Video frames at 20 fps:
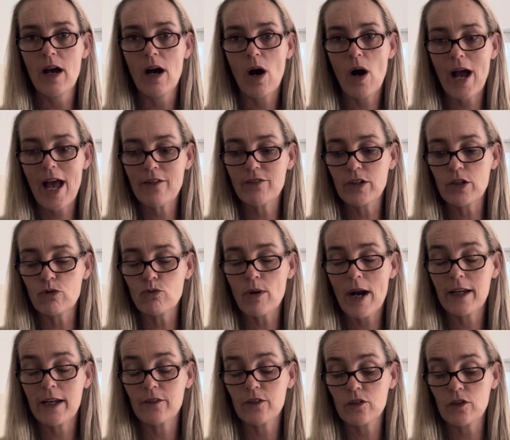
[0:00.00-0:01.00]
I have an
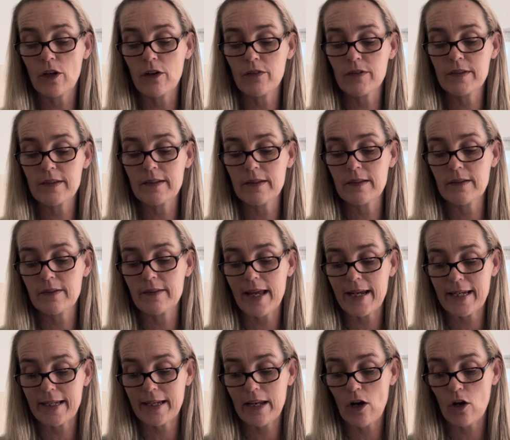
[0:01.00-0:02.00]
array of services
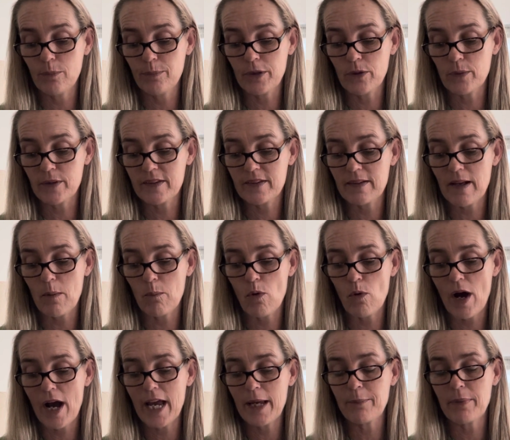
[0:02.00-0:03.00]
that can help you in some
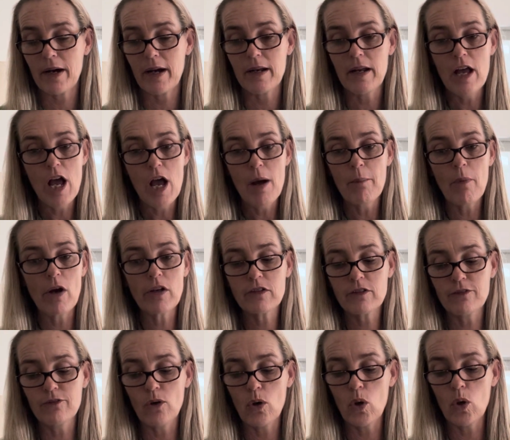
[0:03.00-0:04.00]
way, but most
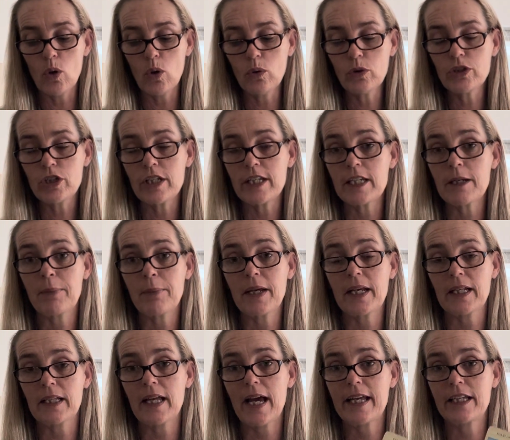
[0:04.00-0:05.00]
of all, you need to pick
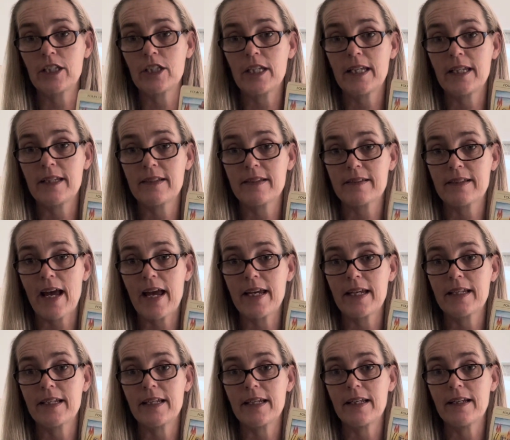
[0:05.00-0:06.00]
a lane and you need to stay
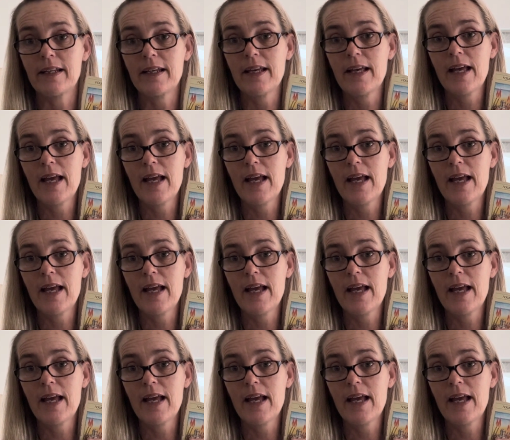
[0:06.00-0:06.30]
in it.